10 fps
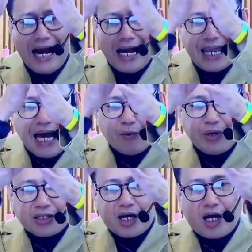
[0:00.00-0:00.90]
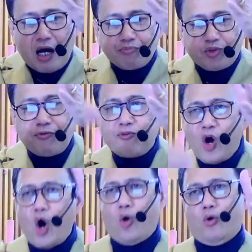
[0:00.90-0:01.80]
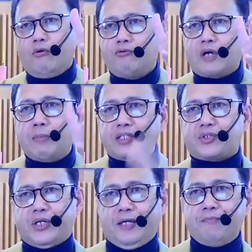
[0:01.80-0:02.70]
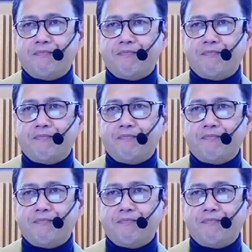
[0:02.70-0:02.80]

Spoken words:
allowing the gum to flow from a tree.